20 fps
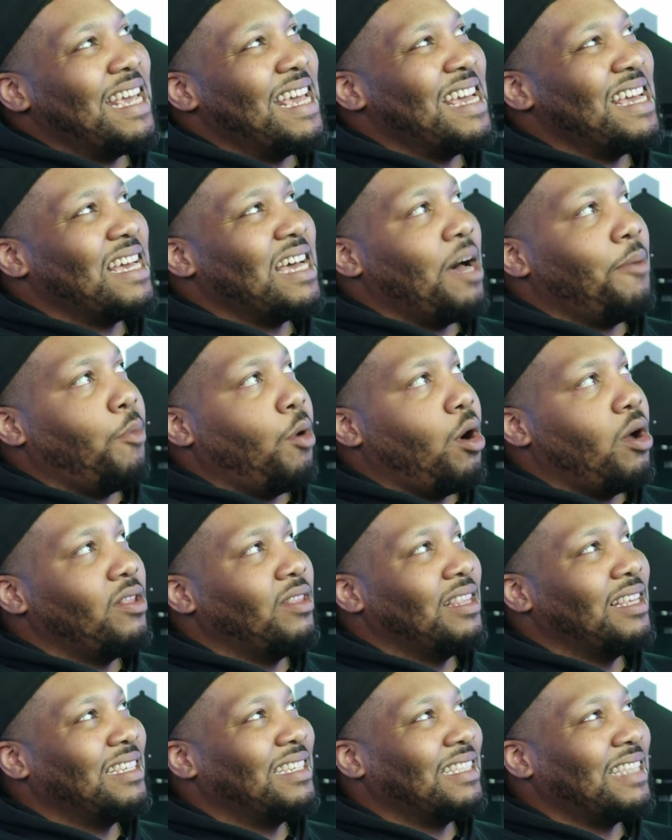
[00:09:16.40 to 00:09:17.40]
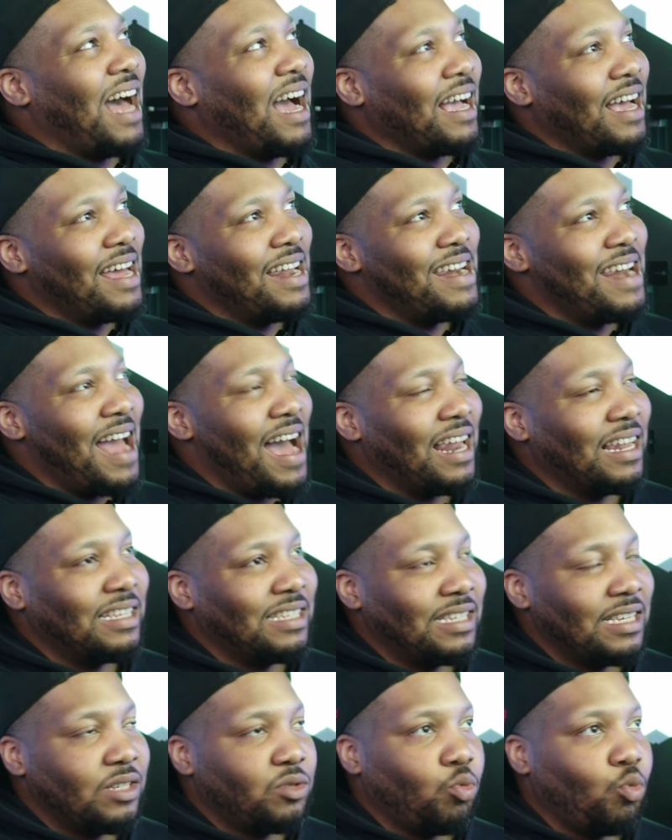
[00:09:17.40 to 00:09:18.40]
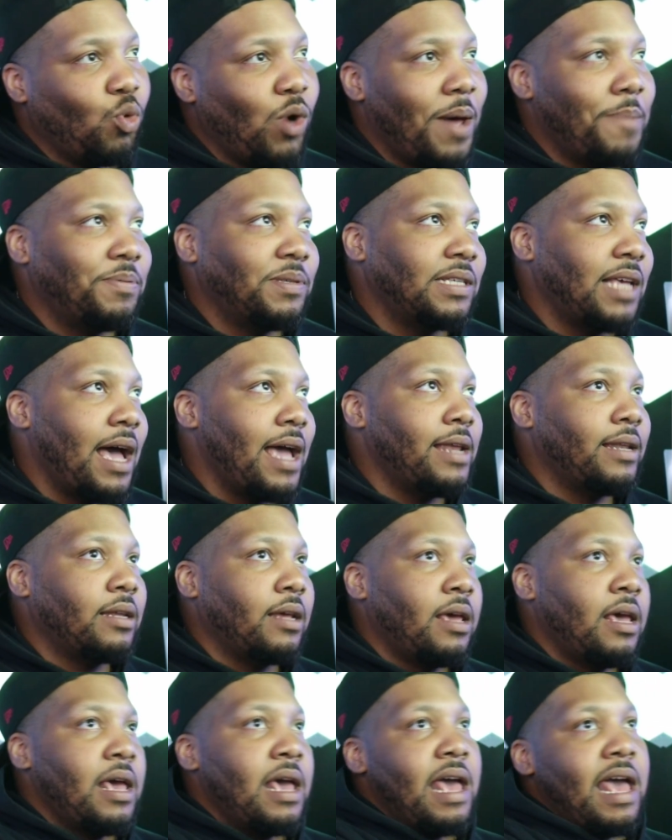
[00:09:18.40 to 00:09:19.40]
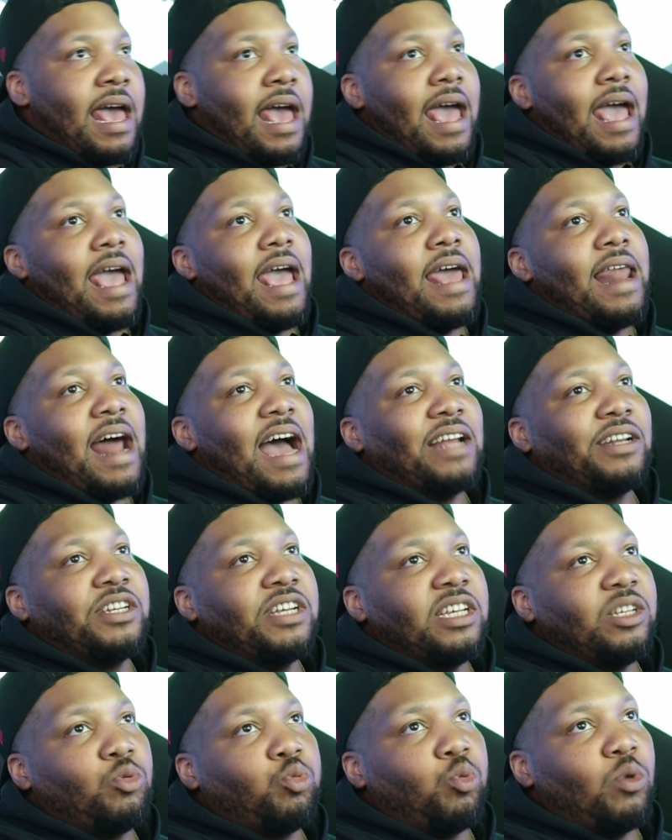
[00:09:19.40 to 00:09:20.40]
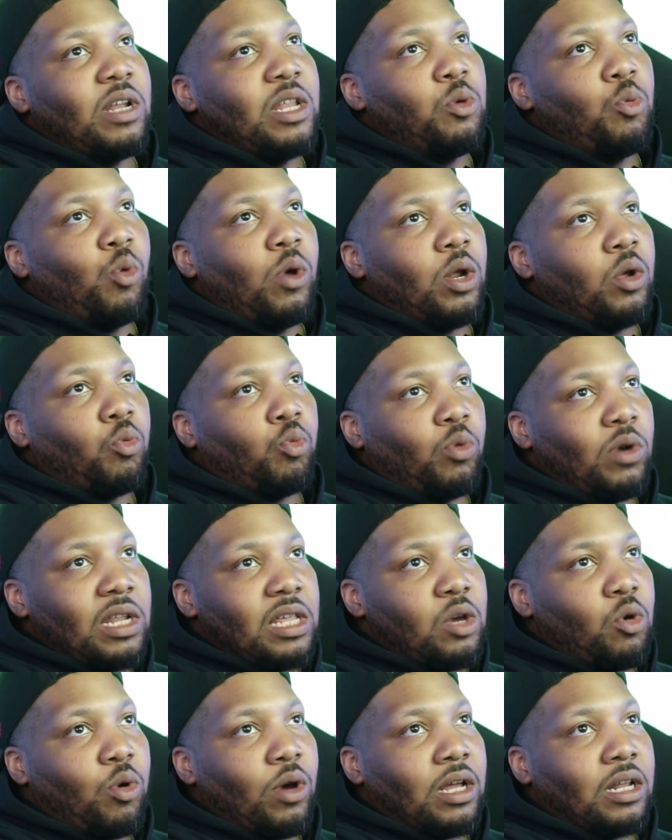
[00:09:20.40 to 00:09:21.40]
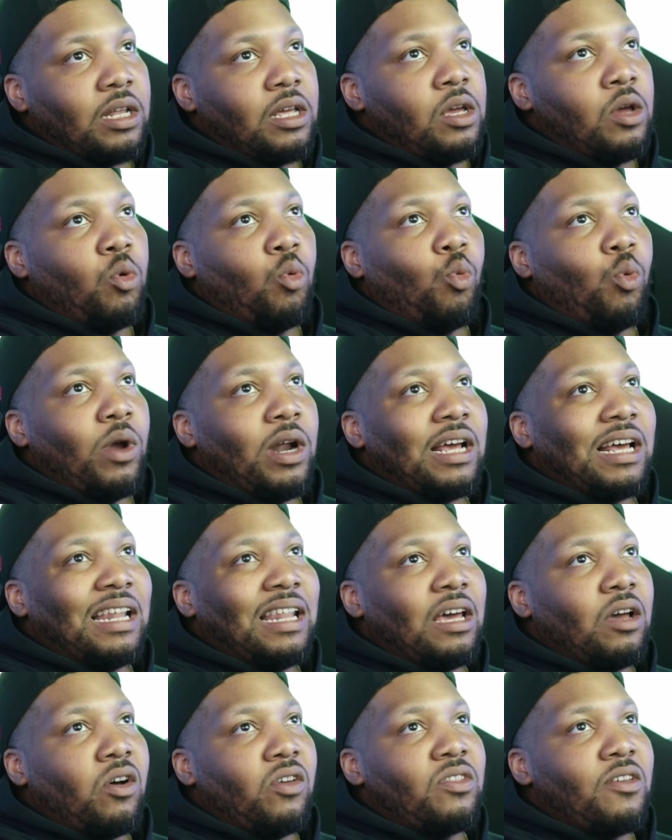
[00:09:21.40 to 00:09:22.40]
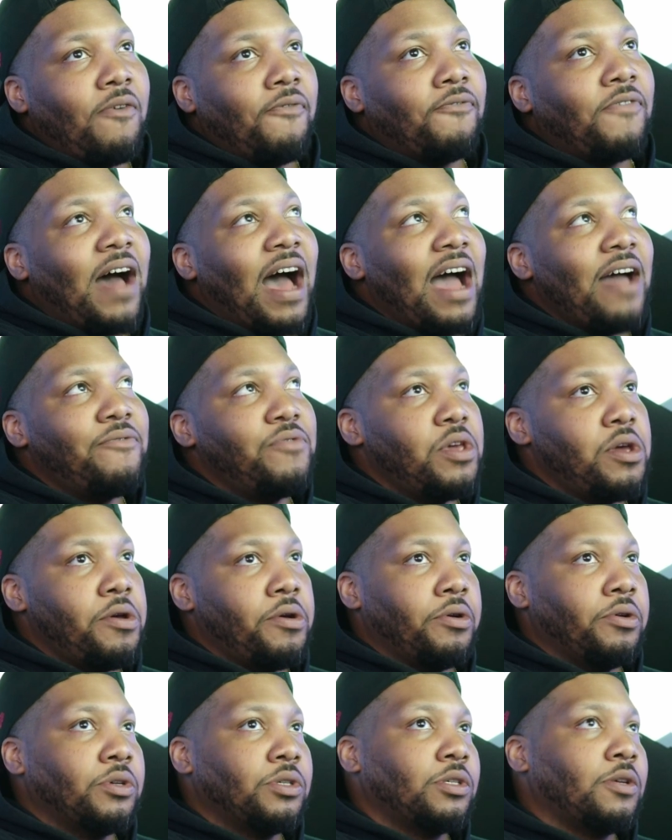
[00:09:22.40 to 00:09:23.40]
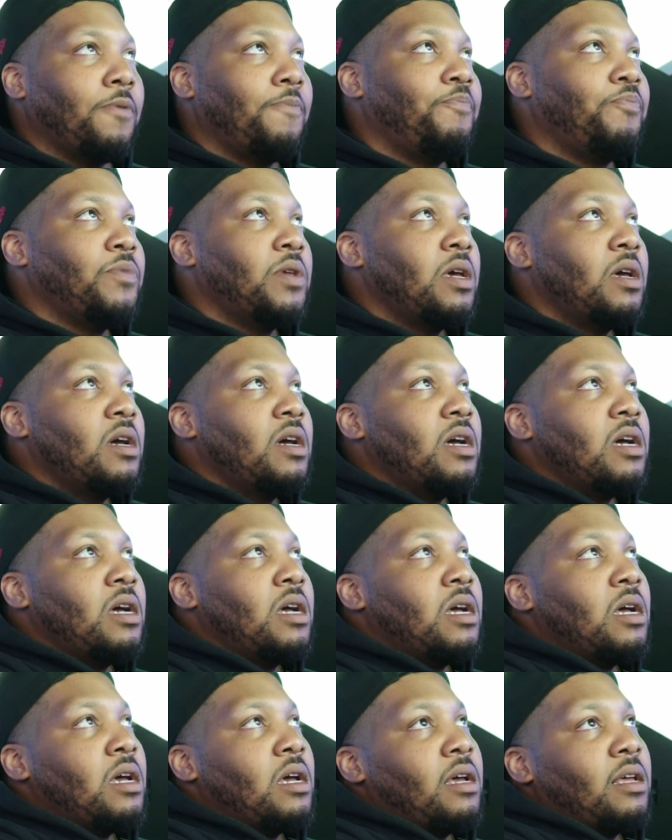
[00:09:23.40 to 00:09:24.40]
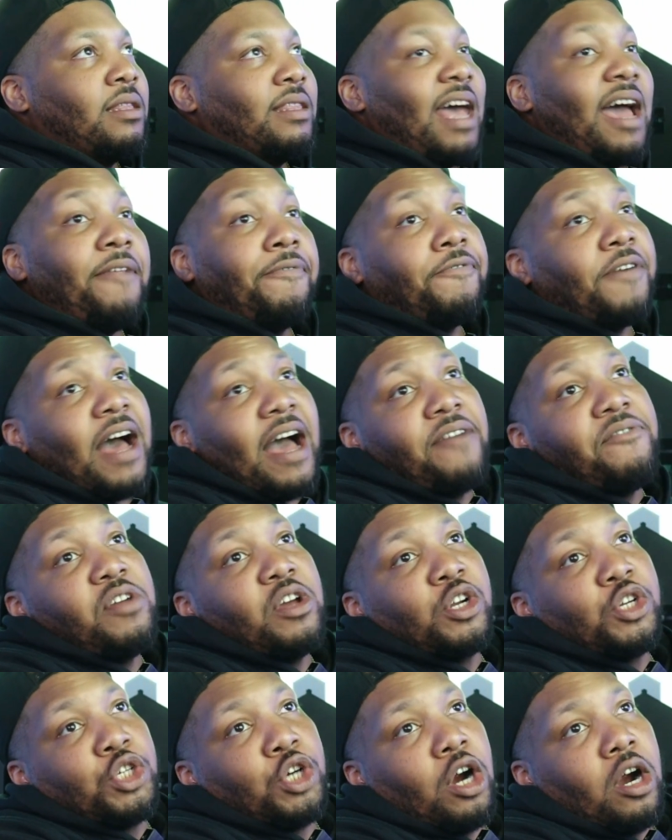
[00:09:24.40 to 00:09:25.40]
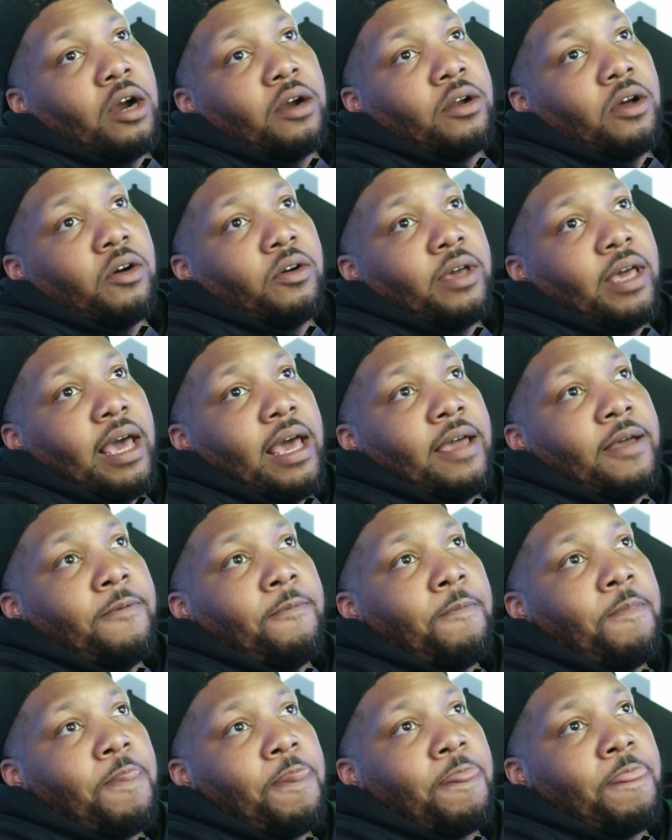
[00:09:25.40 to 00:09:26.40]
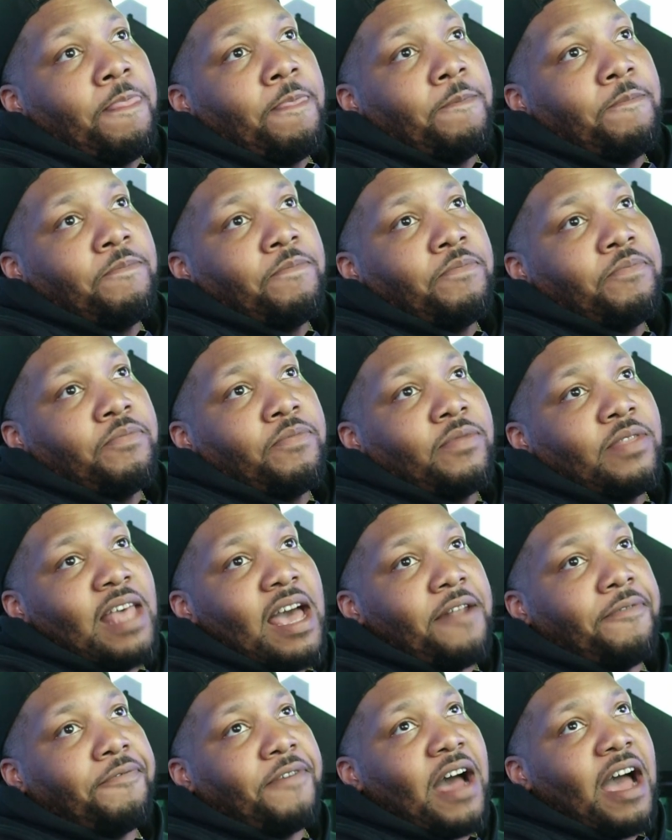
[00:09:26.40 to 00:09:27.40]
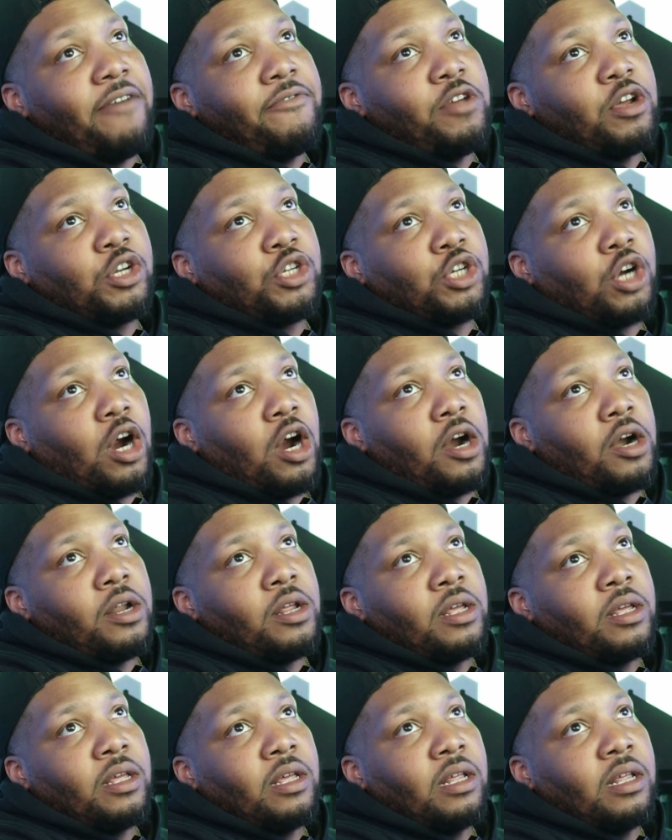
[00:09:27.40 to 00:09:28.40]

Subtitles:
Income on the stock analysis website. And I just really quickly want to click on the 5 years. That 5-year chart, okay? That 5-year chart